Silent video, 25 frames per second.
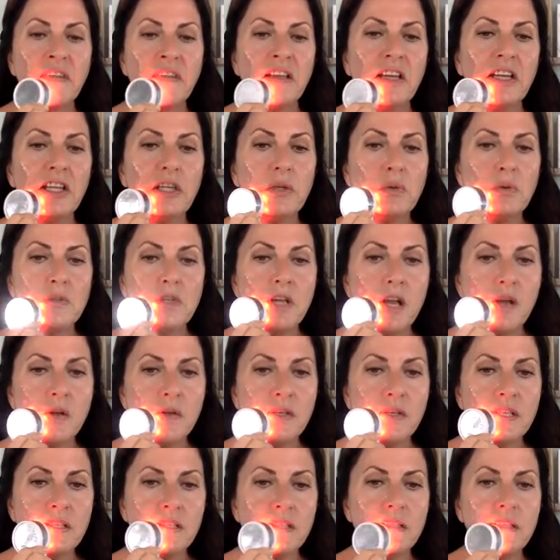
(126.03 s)
And you'll
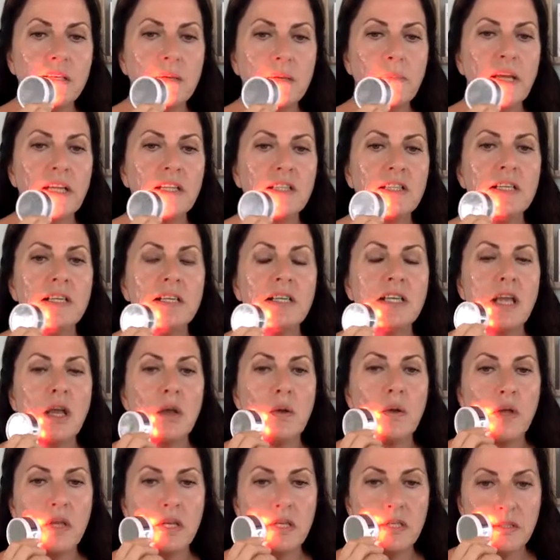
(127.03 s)
notice that I'm actually
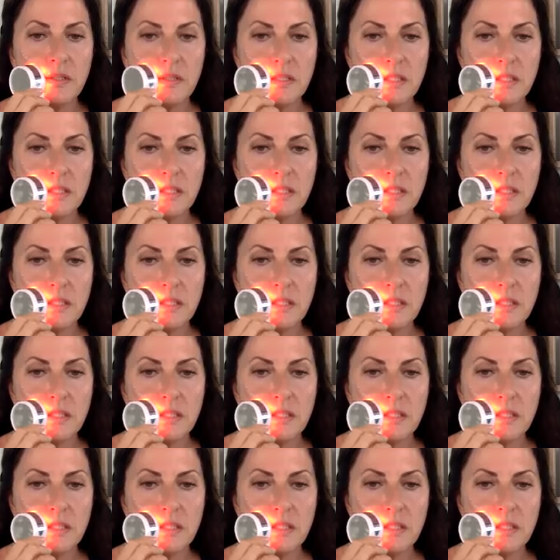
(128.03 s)
going in